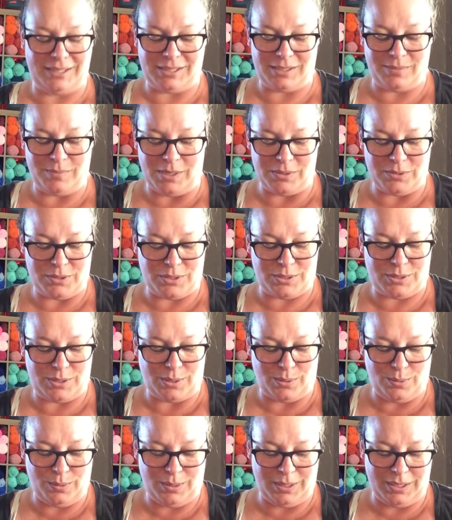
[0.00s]
it smells
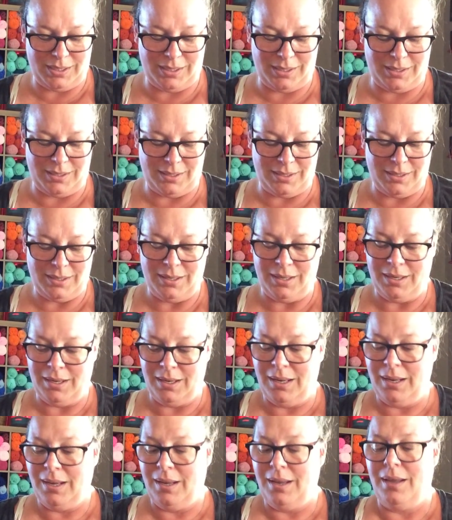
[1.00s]
so good.
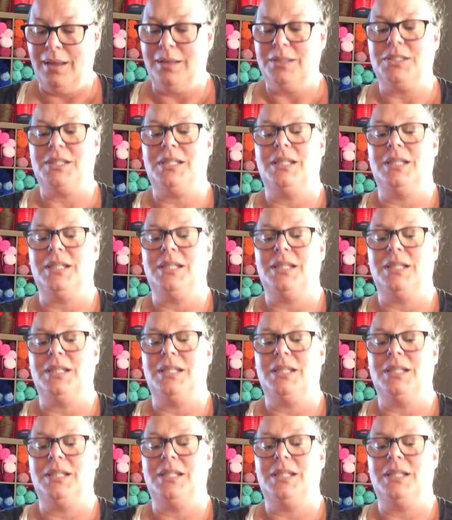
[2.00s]
It's